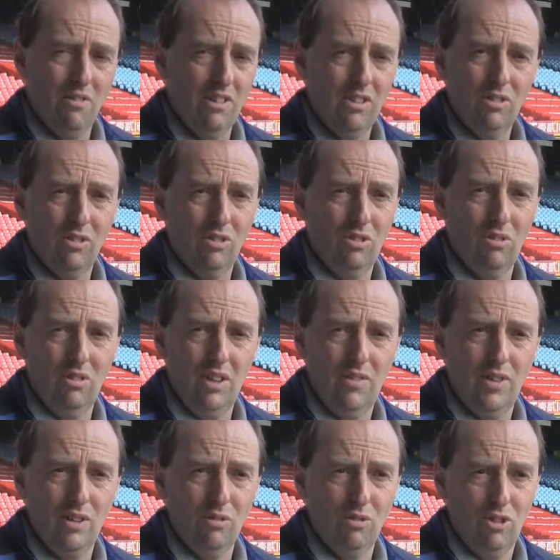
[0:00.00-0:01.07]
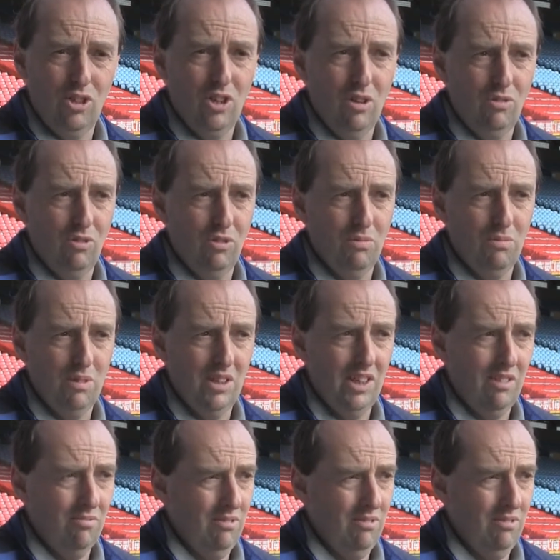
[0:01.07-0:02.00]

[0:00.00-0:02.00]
and it's not too difficult to show somebody